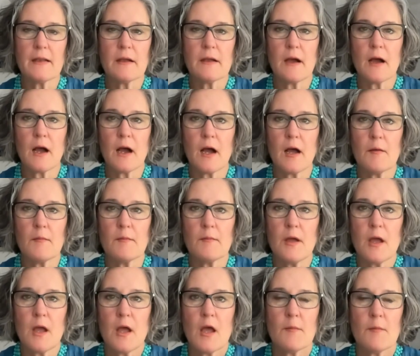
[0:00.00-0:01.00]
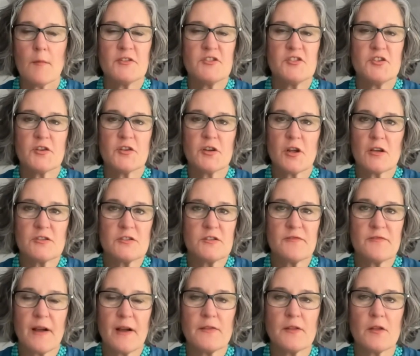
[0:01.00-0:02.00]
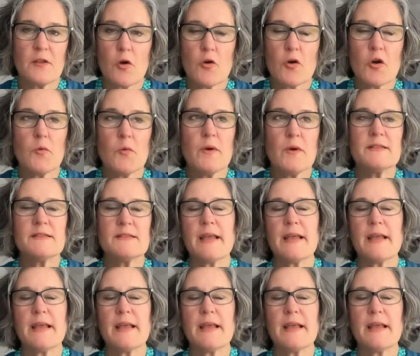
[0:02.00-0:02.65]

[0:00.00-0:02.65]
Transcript: Mm-hmm. Um, but you can also find the local ones.